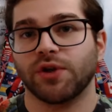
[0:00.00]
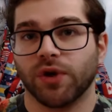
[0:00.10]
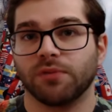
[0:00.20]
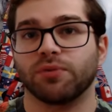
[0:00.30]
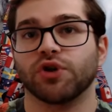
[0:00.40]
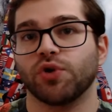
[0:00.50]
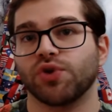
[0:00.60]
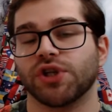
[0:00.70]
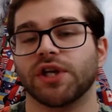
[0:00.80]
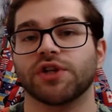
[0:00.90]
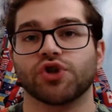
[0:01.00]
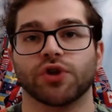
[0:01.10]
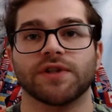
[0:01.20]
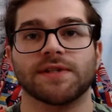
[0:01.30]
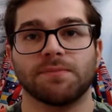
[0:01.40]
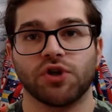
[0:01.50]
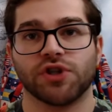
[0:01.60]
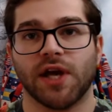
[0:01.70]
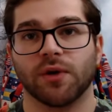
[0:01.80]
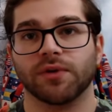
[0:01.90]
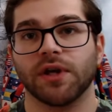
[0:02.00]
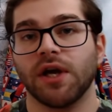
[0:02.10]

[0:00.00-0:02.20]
when producing a certain speech sound,